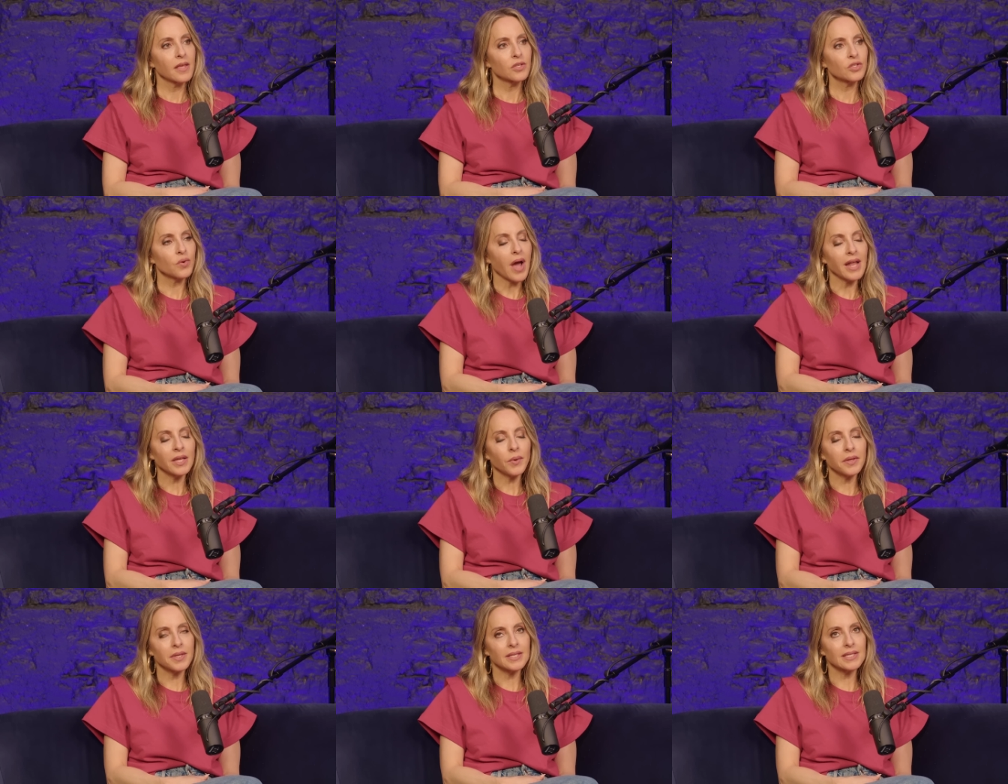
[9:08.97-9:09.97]
So
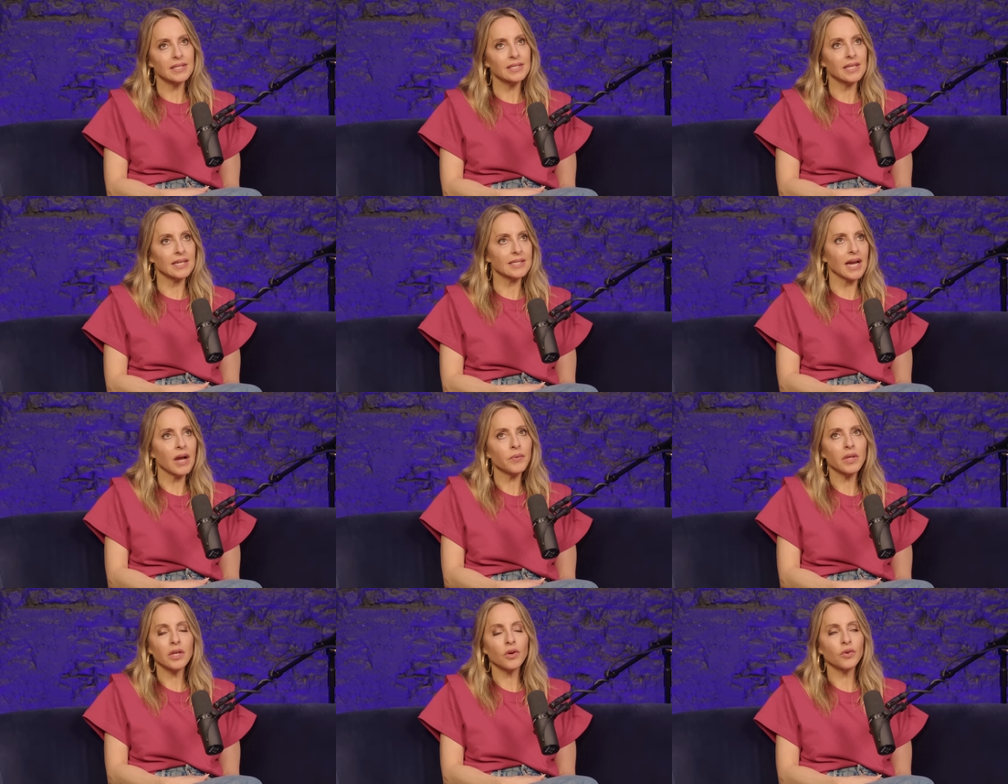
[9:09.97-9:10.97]
anyone that's listening is like, I
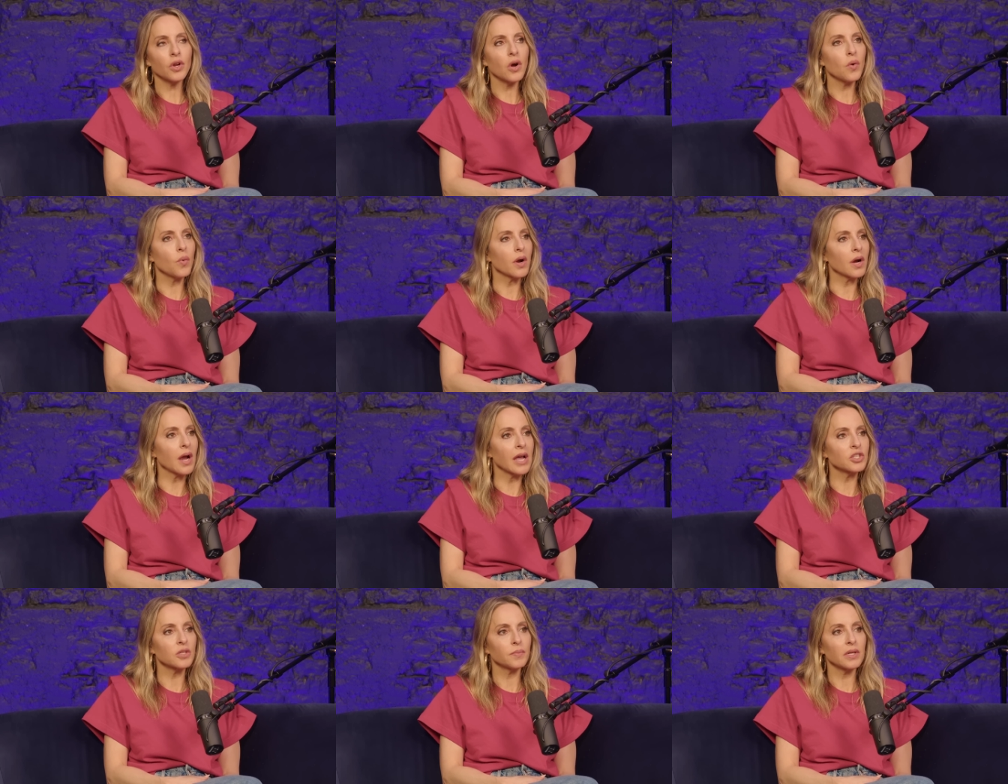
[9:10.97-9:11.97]
really don't know where I
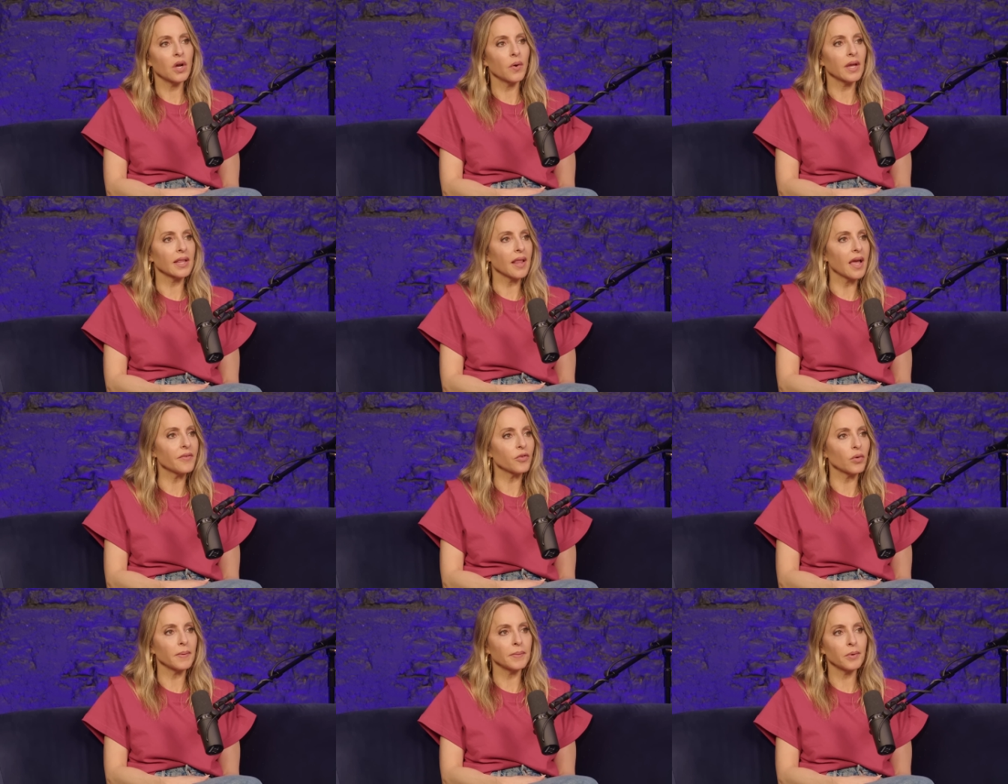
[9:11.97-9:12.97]
should be going in life or
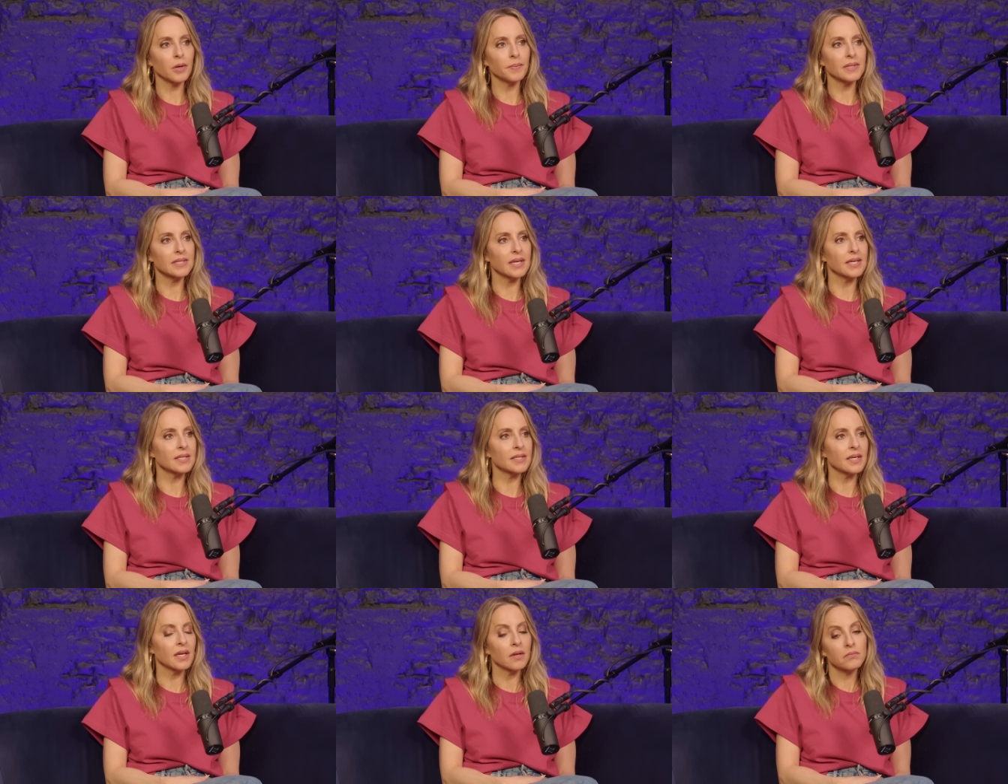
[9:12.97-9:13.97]
what my purpose
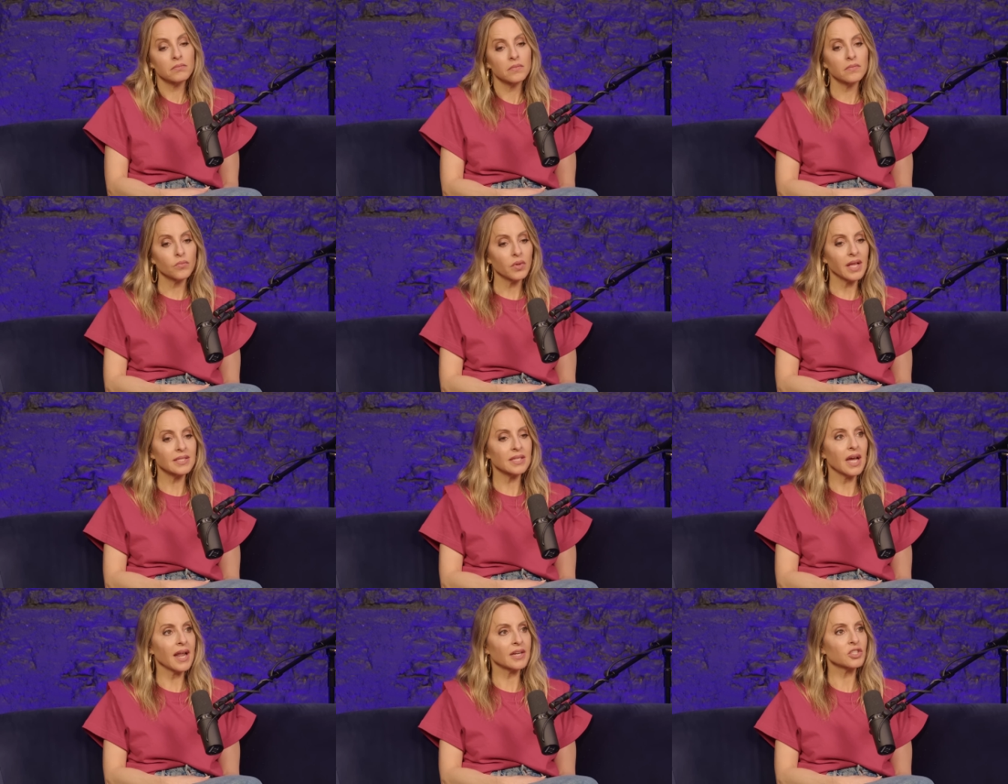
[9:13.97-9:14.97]
is. Well, that's
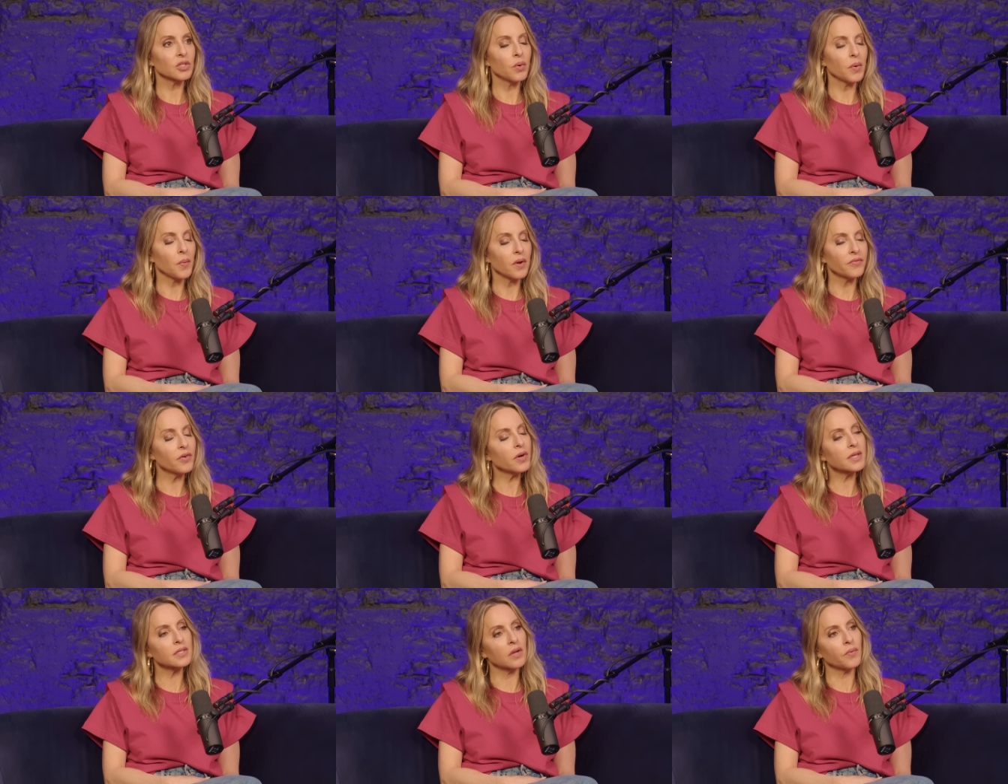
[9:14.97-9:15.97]
not actually what we want to
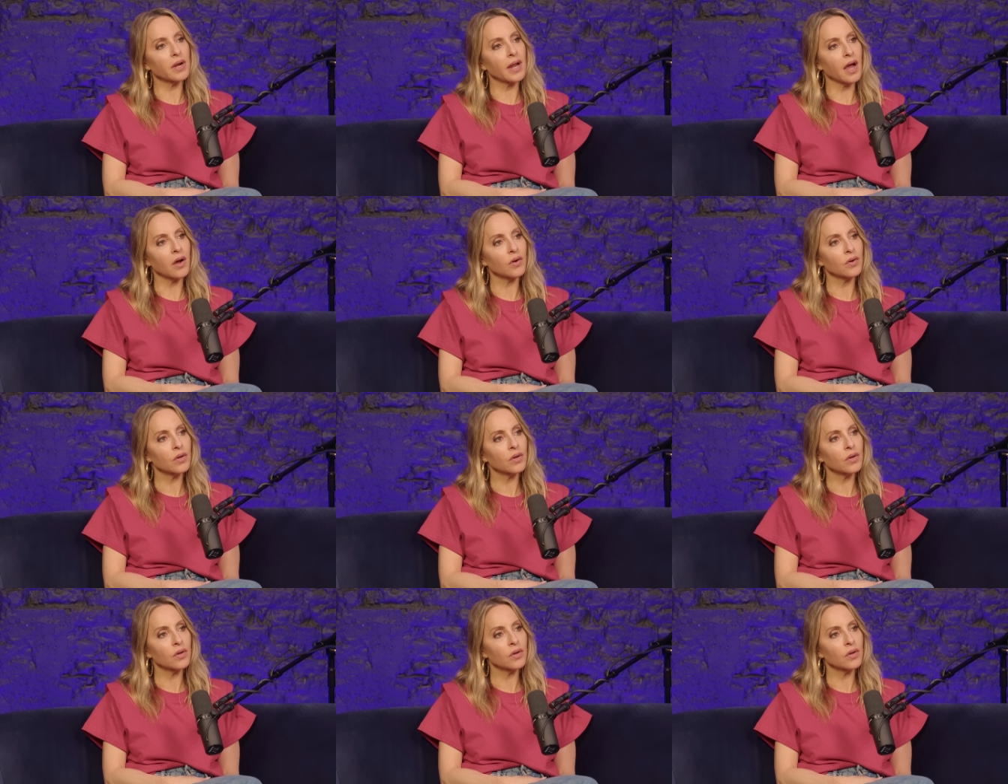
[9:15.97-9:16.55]
focus on right now.